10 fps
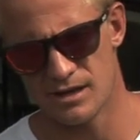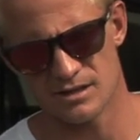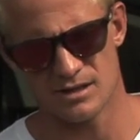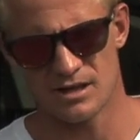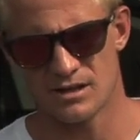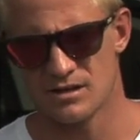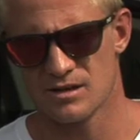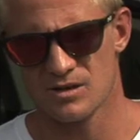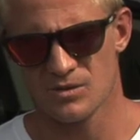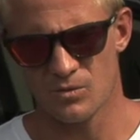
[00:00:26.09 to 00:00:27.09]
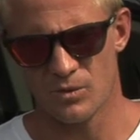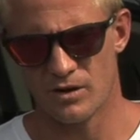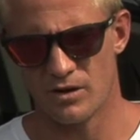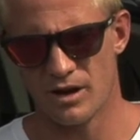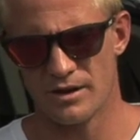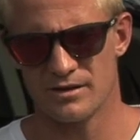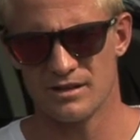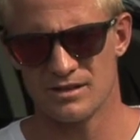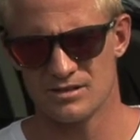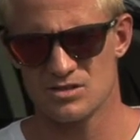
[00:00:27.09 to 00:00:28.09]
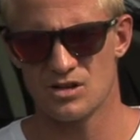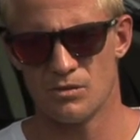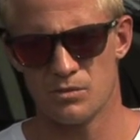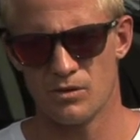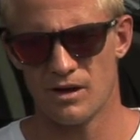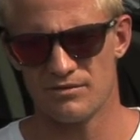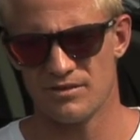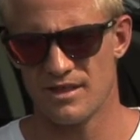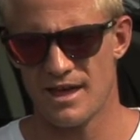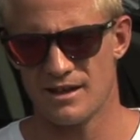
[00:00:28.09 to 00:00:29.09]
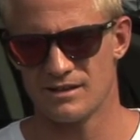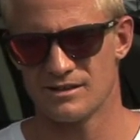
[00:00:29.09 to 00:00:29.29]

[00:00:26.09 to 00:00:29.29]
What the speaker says: and then went alright at Chopu after that.